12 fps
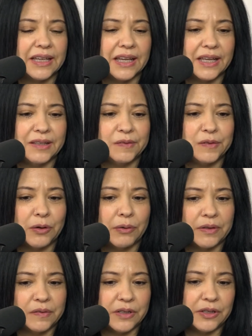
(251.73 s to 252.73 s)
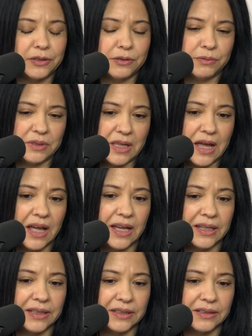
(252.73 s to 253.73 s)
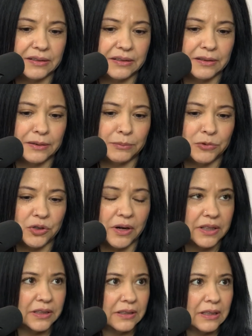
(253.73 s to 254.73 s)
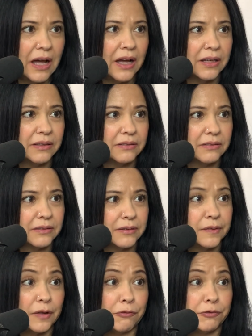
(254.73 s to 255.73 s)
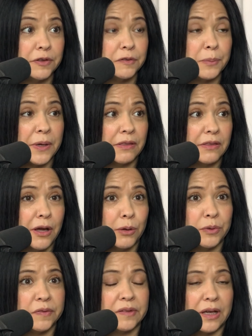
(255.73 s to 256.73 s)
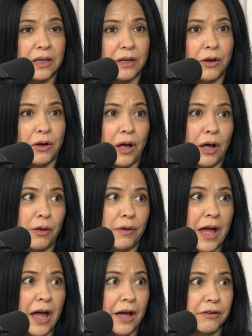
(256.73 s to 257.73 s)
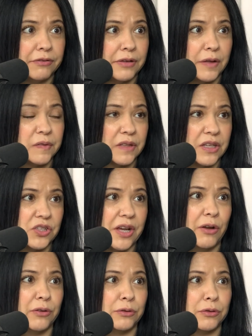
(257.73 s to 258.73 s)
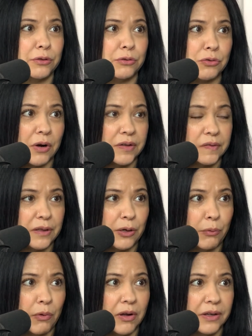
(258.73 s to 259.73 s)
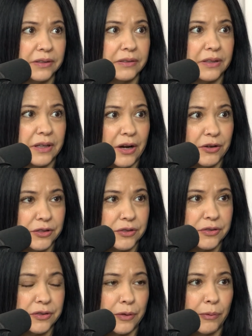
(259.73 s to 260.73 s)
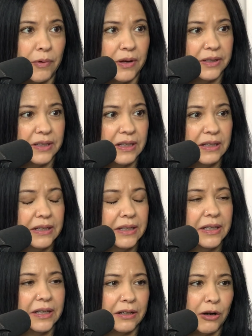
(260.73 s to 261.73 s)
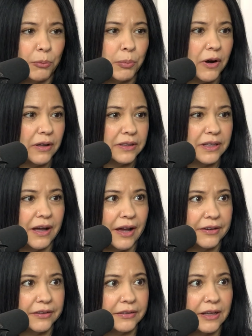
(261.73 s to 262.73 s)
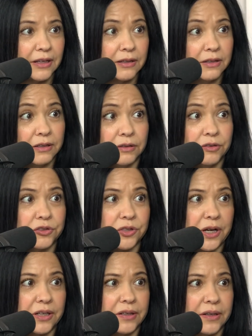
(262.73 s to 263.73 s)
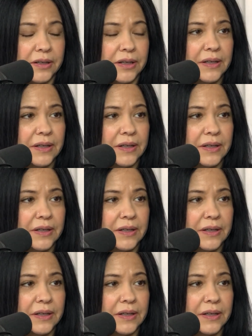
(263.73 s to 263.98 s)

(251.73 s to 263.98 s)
And so I started doing that, drawing a lot. Because at first my thought was like, I'll sketch out the drawings that I want, the characters that I want, and I'll probably hire like an illustrator.